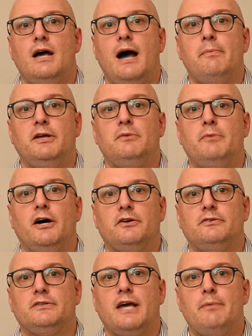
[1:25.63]
I made a
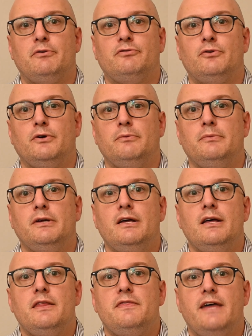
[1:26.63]
model CAPA form
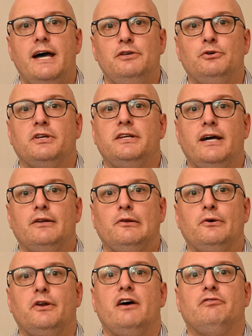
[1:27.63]
that you can
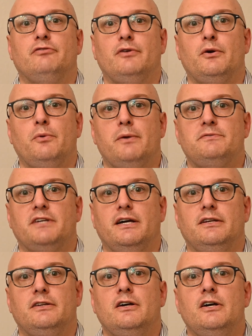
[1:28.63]
download off of our
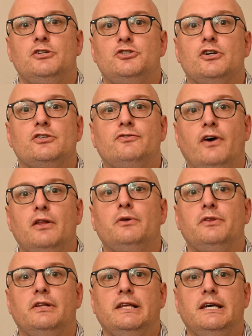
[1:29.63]
website. Just
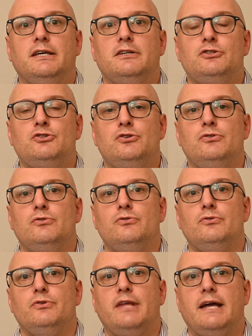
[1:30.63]
follow the link
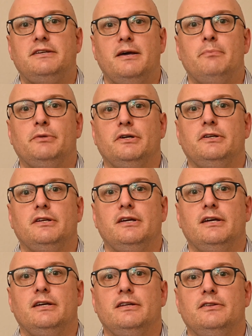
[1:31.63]
to that template
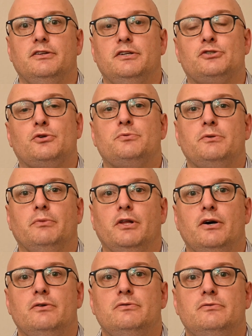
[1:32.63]
in the description
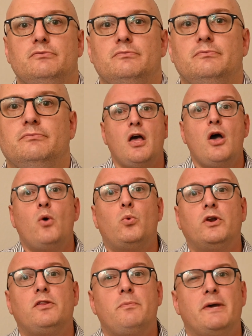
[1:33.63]
below.
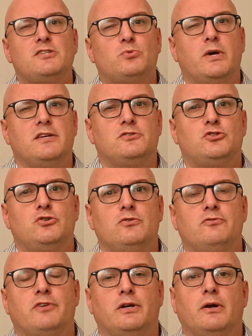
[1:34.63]
One of the best ways
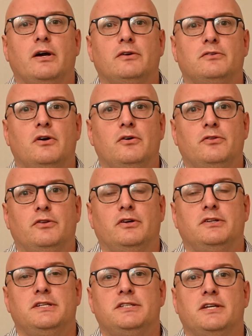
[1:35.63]
to figure out all
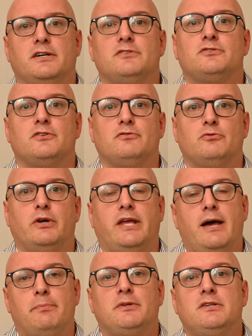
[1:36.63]
the details of what
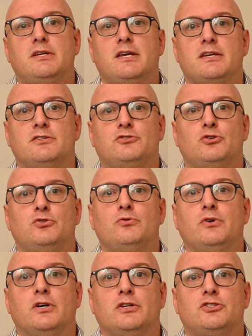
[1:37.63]
happened is to
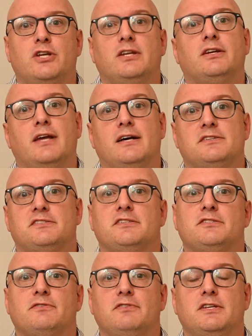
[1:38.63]
do a chain
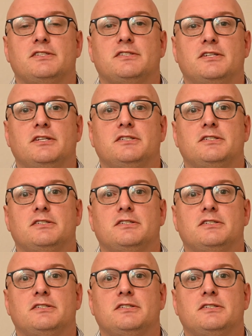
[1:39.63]
analysis of the incident.